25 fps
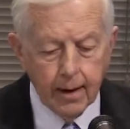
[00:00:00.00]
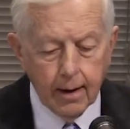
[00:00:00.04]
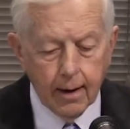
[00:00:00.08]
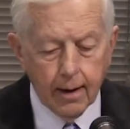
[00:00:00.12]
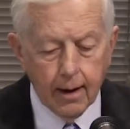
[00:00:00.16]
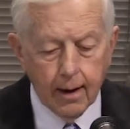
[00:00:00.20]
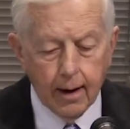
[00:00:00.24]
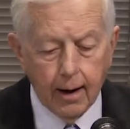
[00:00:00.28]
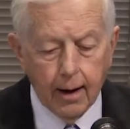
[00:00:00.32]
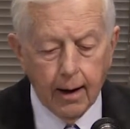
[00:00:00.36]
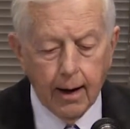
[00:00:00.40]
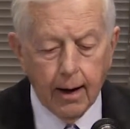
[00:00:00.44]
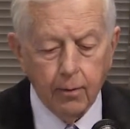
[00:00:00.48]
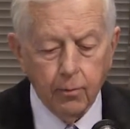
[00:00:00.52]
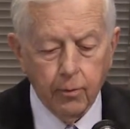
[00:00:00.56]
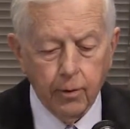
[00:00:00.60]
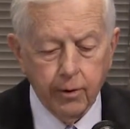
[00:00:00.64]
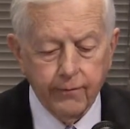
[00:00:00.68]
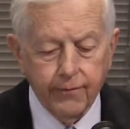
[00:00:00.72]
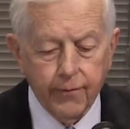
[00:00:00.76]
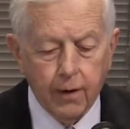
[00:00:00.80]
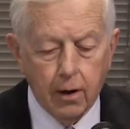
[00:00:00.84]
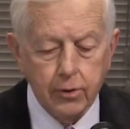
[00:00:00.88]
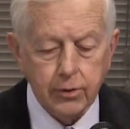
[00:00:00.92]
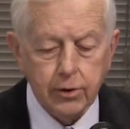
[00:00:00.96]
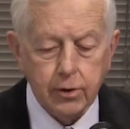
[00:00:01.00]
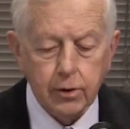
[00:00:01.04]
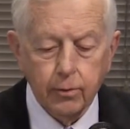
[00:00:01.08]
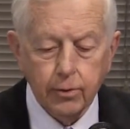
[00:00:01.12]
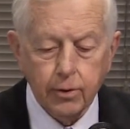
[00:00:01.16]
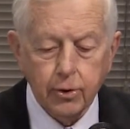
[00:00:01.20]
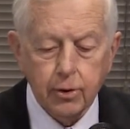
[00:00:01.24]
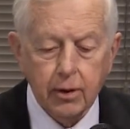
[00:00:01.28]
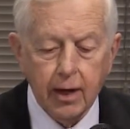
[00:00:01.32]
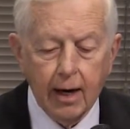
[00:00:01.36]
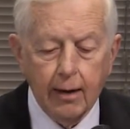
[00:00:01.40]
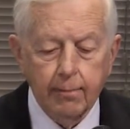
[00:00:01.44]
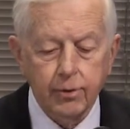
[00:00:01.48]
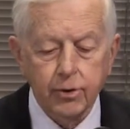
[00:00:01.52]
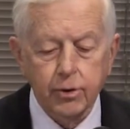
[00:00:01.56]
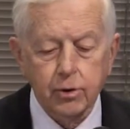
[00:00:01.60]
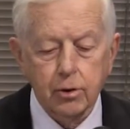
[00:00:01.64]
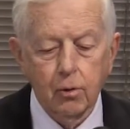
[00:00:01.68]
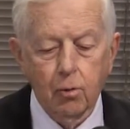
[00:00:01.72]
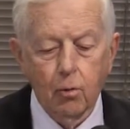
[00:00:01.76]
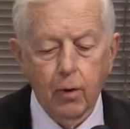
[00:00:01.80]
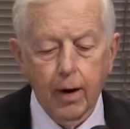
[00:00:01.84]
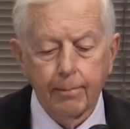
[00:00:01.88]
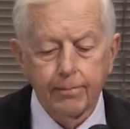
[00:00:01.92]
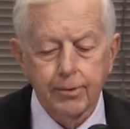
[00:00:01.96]
and we've also established
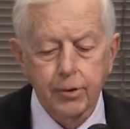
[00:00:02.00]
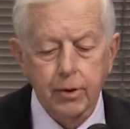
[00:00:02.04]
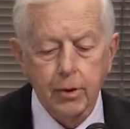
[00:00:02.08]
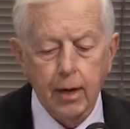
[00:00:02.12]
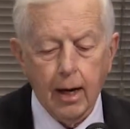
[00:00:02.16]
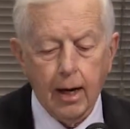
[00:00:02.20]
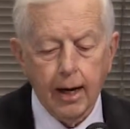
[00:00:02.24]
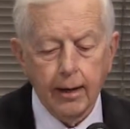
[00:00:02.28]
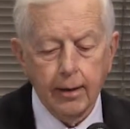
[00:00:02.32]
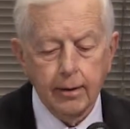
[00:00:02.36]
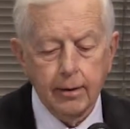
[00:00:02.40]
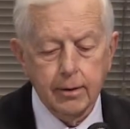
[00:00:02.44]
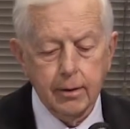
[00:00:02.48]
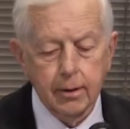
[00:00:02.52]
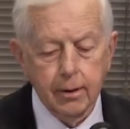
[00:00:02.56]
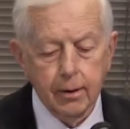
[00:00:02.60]
a website,